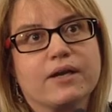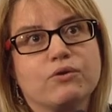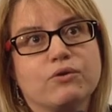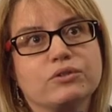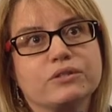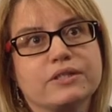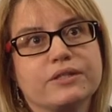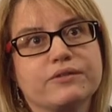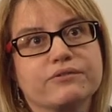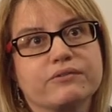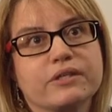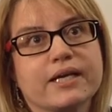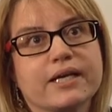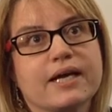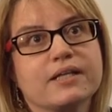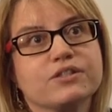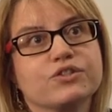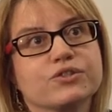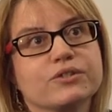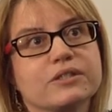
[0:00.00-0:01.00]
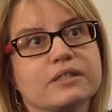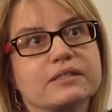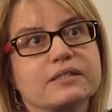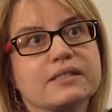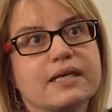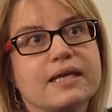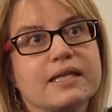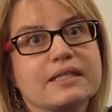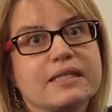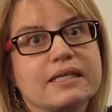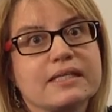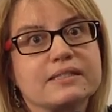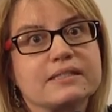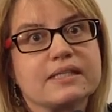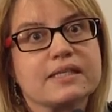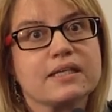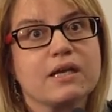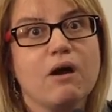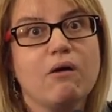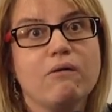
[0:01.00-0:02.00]
only 3 countries, and they
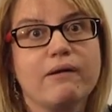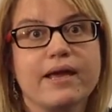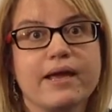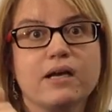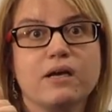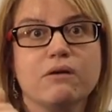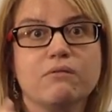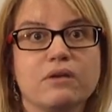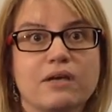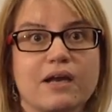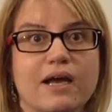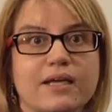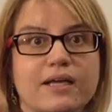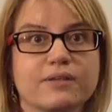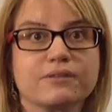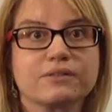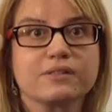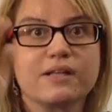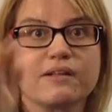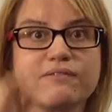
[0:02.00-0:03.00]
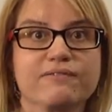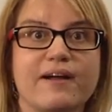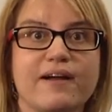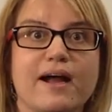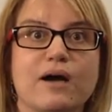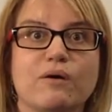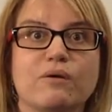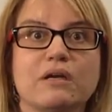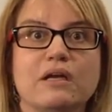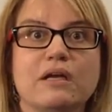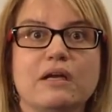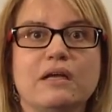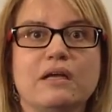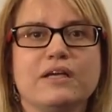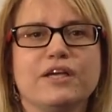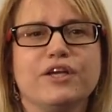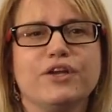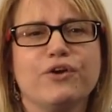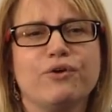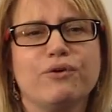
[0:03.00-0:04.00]
said, okay, go knock yourself out.
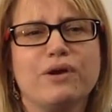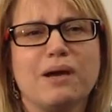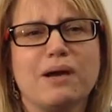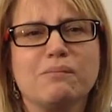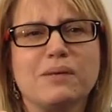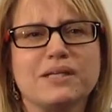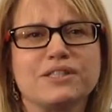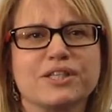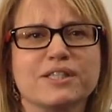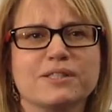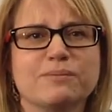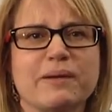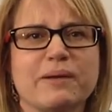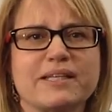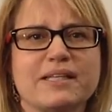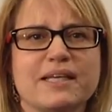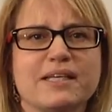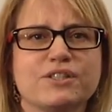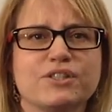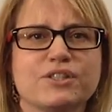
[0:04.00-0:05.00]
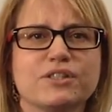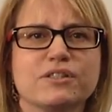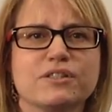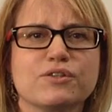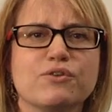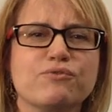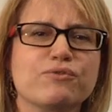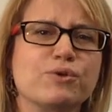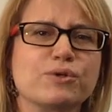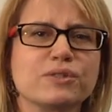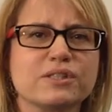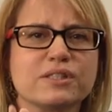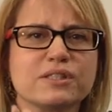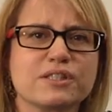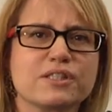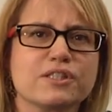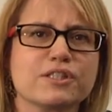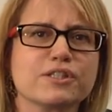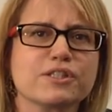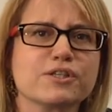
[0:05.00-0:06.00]
not much expectations. Of course
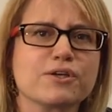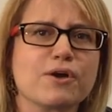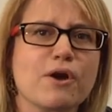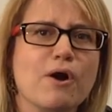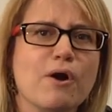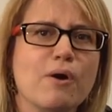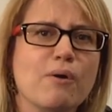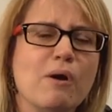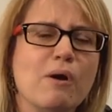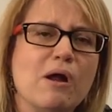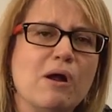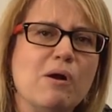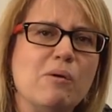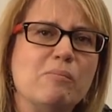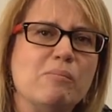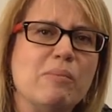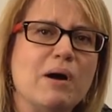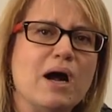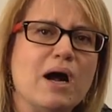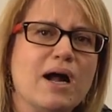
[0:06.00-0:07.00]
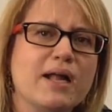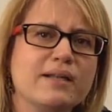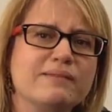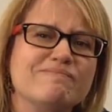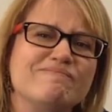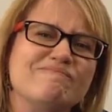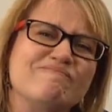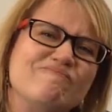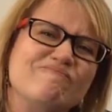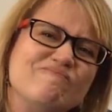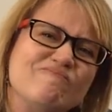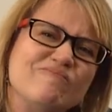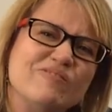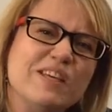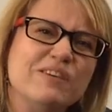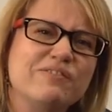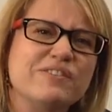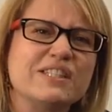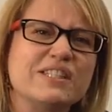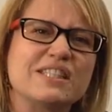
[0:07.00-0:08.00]
it's going to grow, but
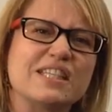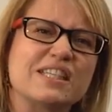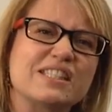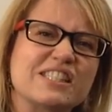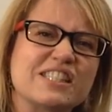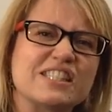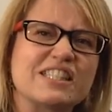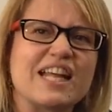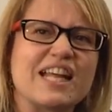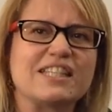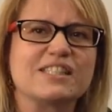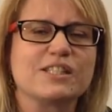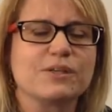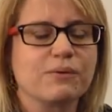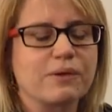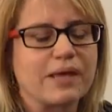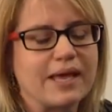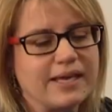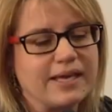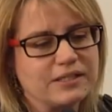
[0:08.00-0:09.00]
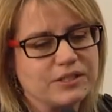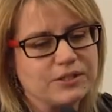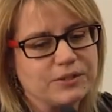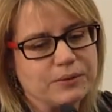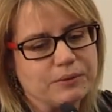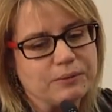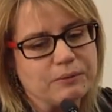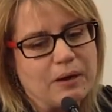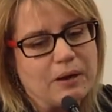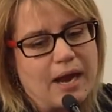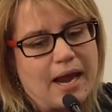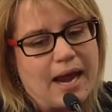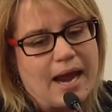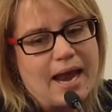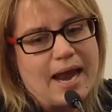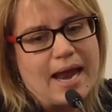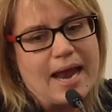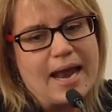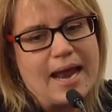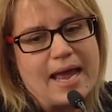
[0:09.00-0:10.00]
if it doesn't, that's okay too.
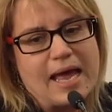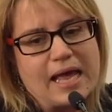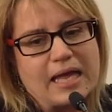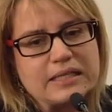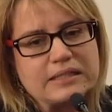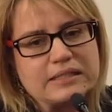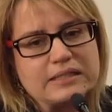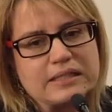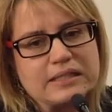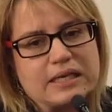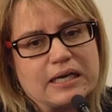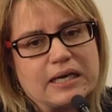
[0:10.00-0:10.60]
And